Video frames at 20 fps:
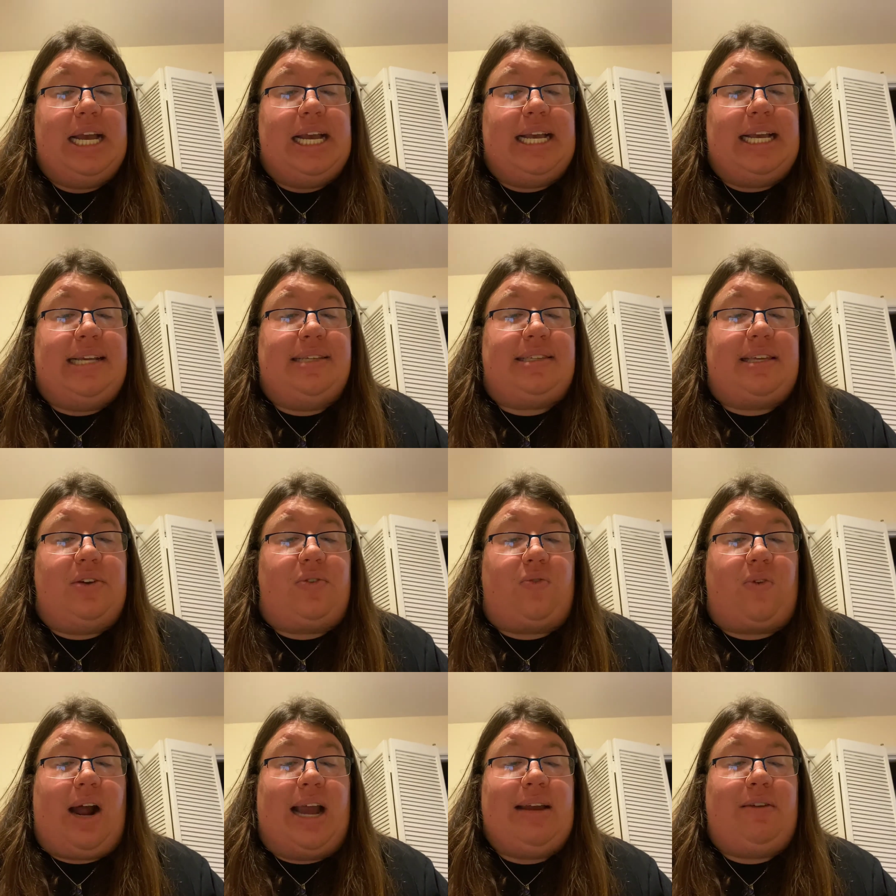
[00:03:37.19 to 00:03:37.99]
Is it
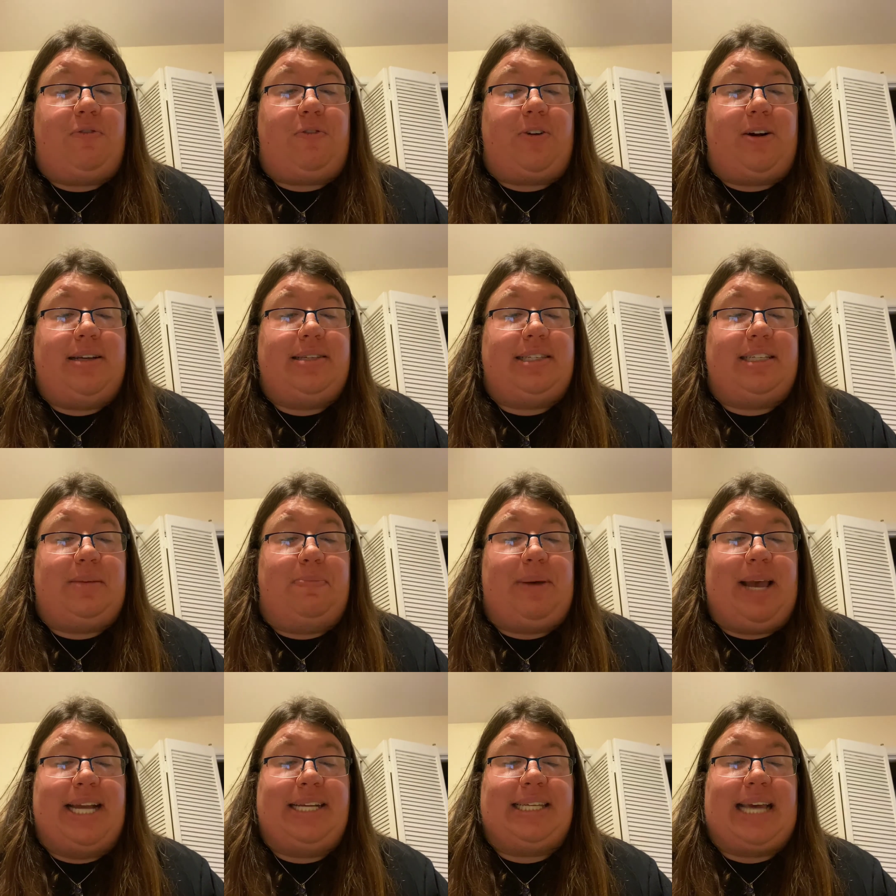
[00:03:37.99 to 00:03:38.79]
right for us to
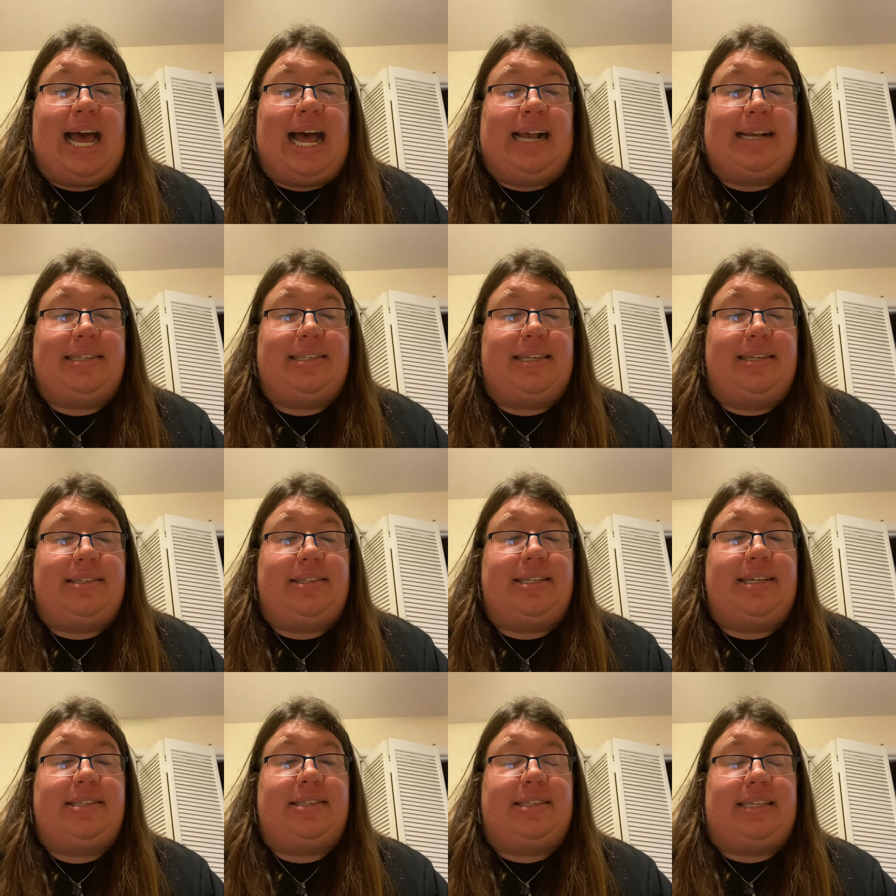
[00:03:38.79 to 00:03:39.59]
pay taxes
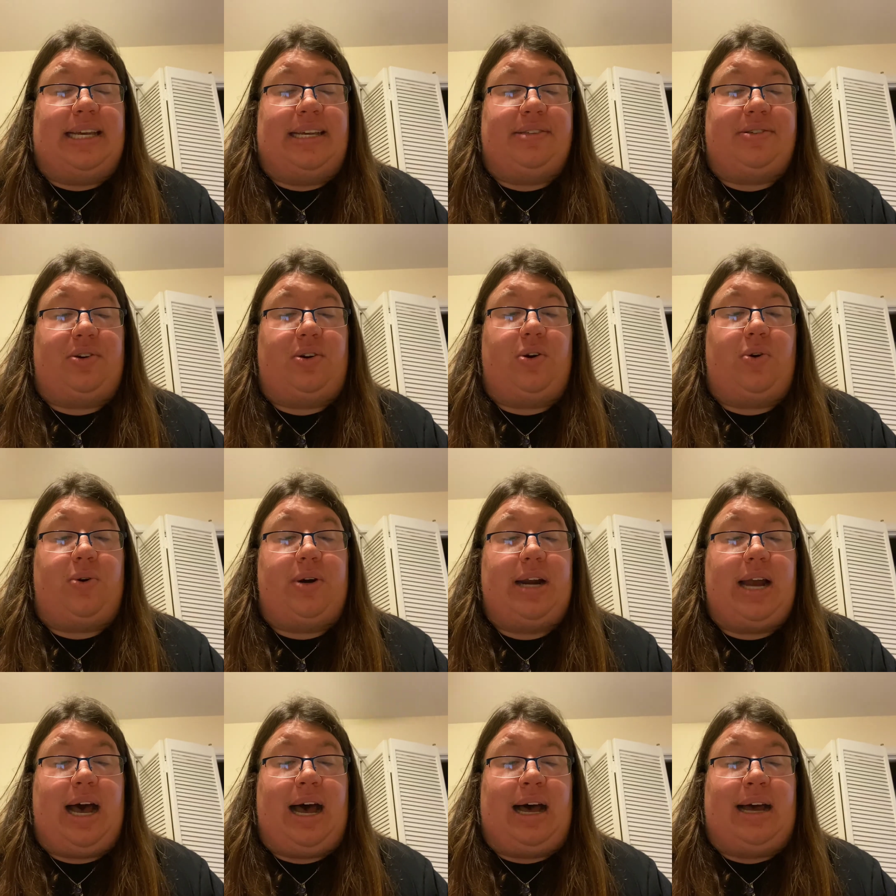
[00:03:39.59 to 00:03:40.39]
to Caesar or
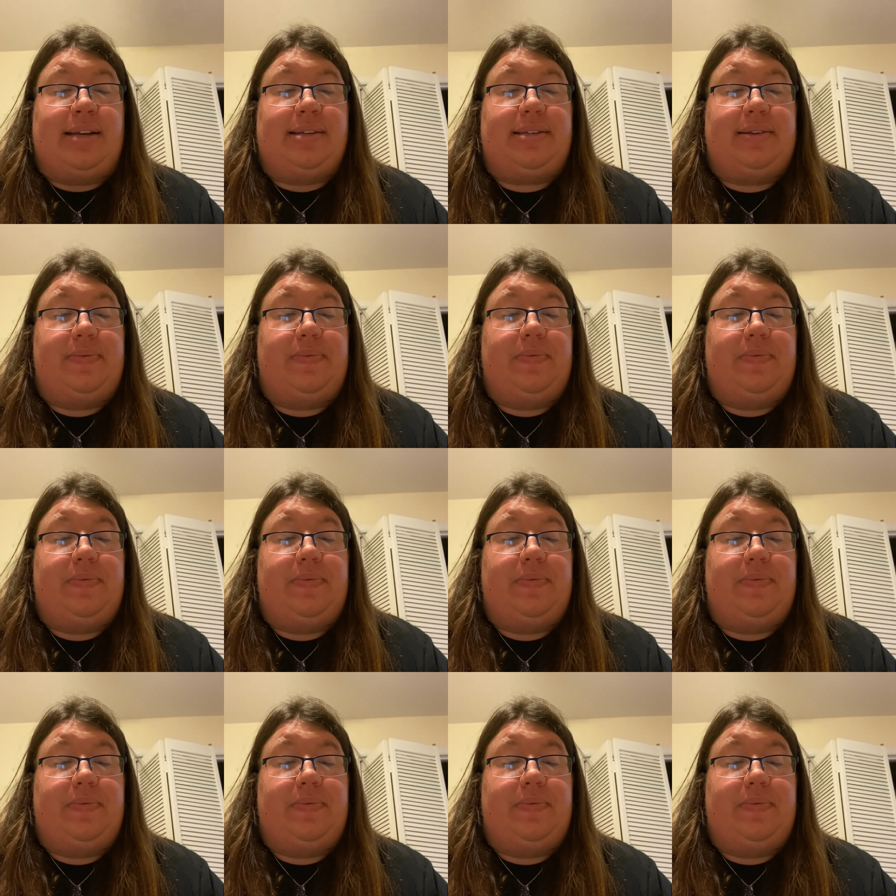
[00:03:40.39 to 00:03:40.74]
not?